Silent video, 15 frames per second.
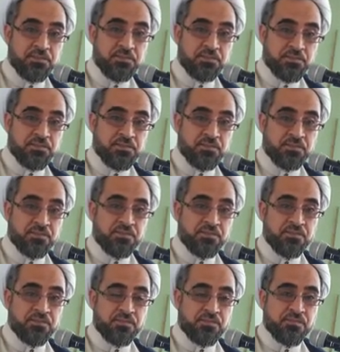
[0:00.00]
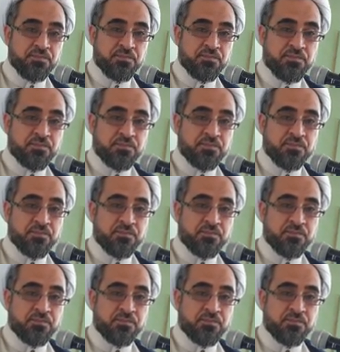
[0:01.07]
Nothing is said.